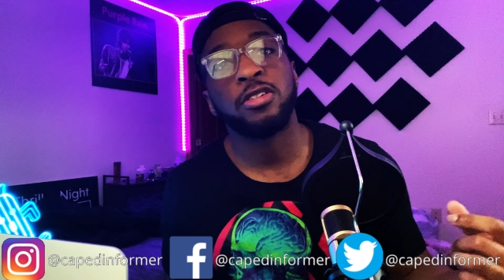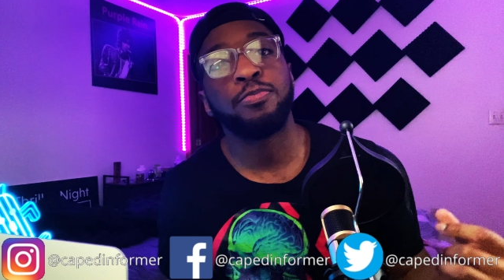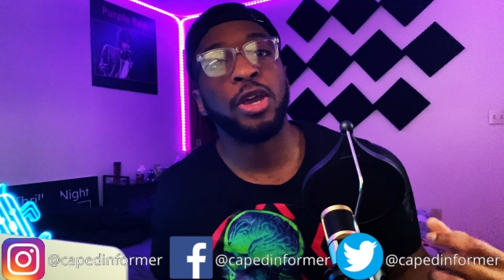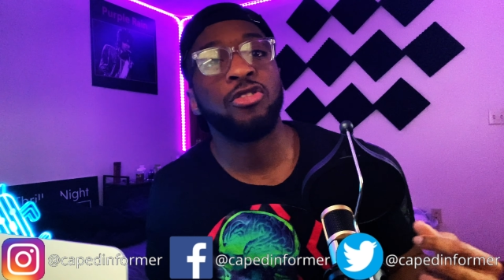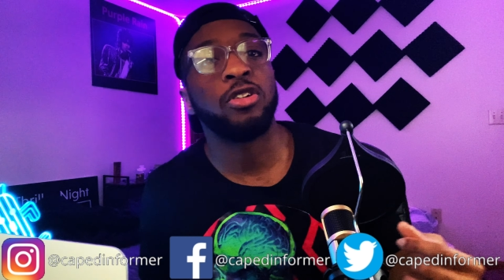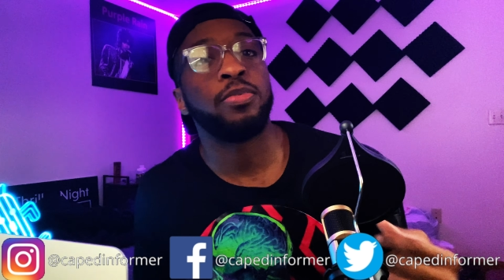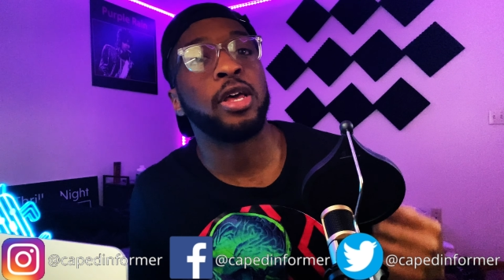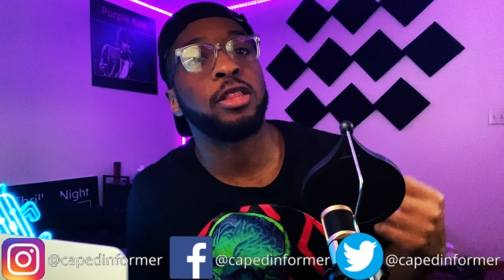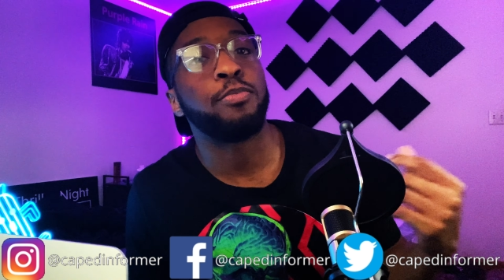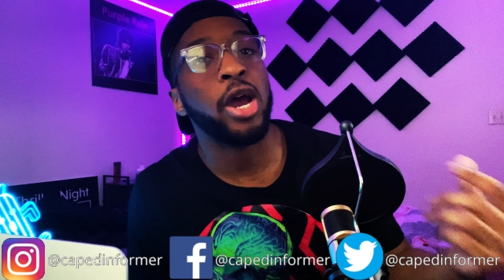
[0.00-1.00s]
spaceship
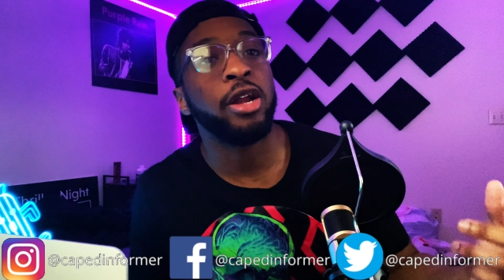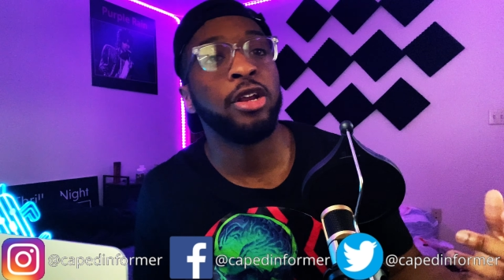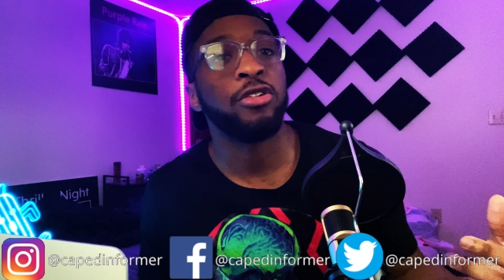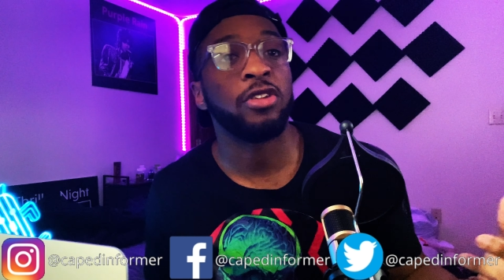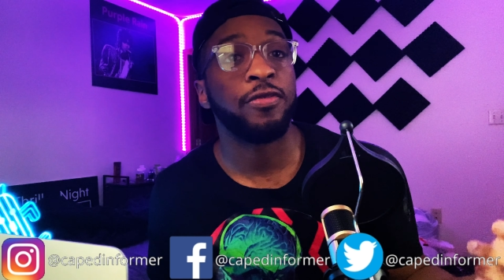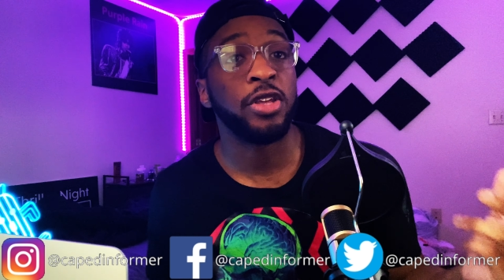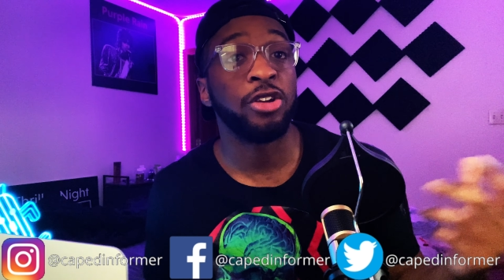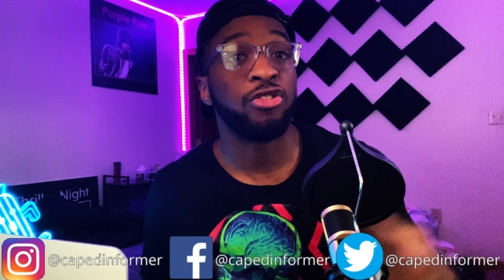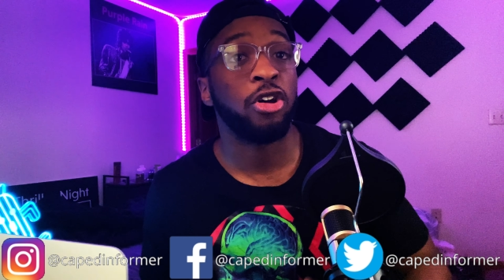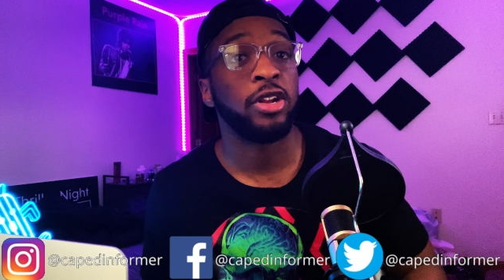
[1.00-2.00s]
that the pioneers of the
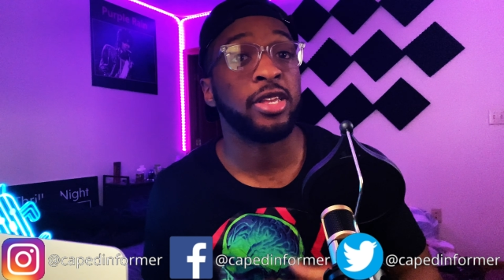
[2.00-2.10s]
Uncharted